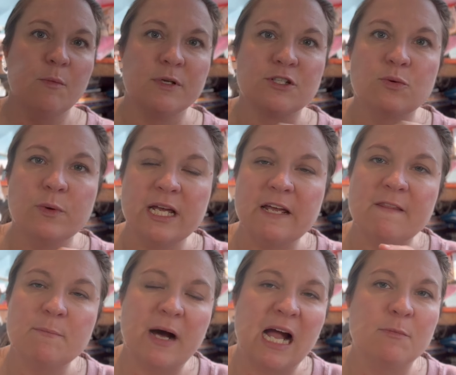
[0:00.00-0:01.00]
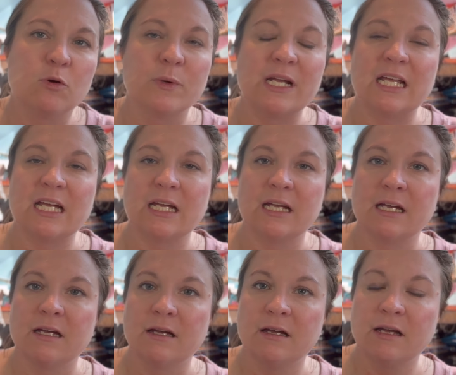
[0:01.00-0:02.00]
between the Bible reading
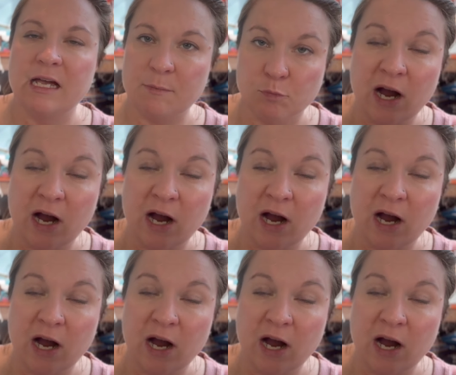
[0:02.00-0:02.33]
and